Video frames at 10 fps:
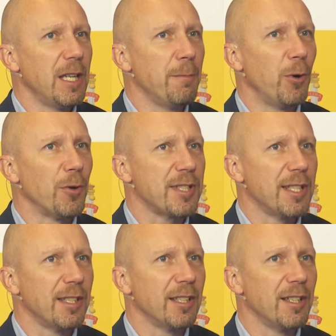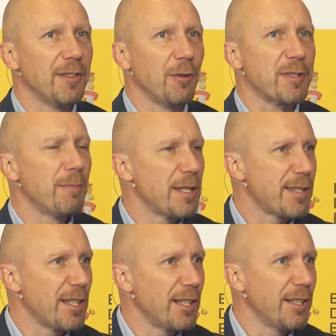importing those
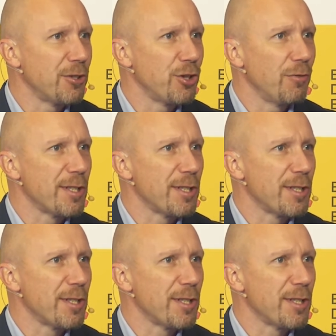missing energy